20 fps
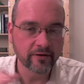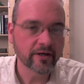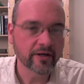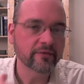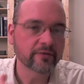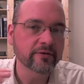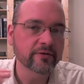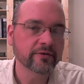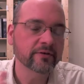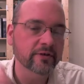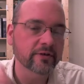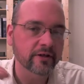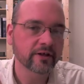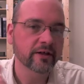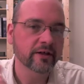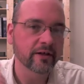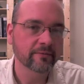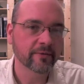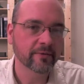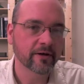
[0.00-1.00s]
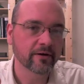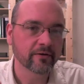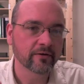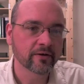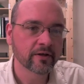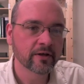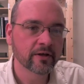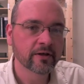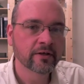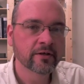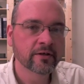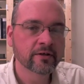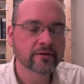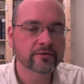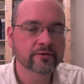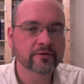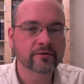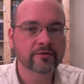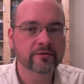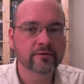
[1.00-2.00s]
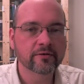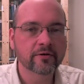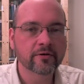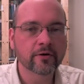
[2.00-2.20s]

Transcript: everything that came out. So